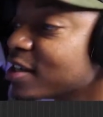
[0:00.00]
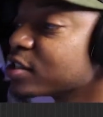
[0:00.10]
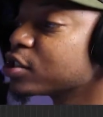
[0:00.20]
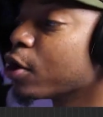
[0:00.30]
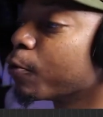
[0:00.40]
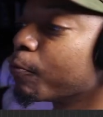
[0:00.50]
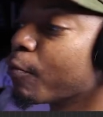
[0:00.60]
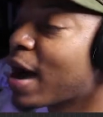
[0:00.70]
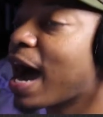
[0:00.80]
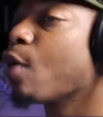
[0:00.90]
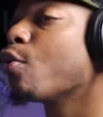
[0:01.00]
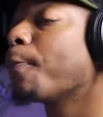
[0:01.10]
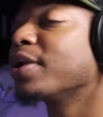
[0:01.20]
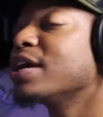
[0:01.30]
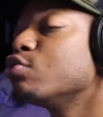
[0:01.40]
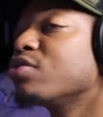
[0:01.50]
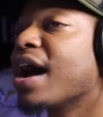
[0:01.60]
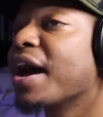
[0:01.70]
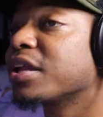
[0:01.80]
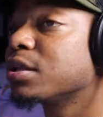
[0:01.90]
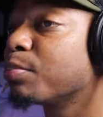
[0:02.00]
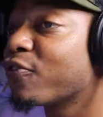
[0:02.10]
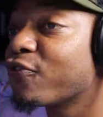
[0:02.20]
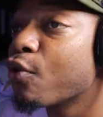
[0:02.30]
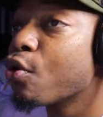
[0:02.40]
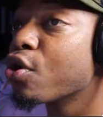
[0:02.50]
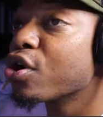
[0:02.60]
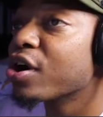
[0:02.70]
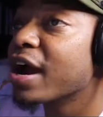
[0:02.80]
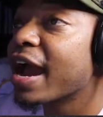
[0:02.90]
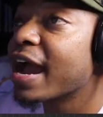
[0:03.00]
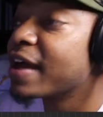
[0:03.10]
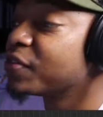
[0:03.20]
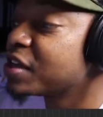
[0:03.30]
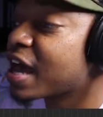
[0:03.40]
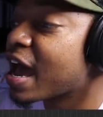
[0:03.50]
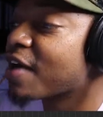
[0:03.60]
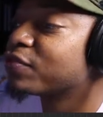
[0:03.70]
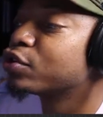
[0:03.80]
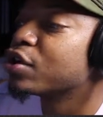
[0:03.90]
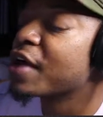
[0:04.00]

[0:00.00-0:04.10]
So I will play you guys the before and the after,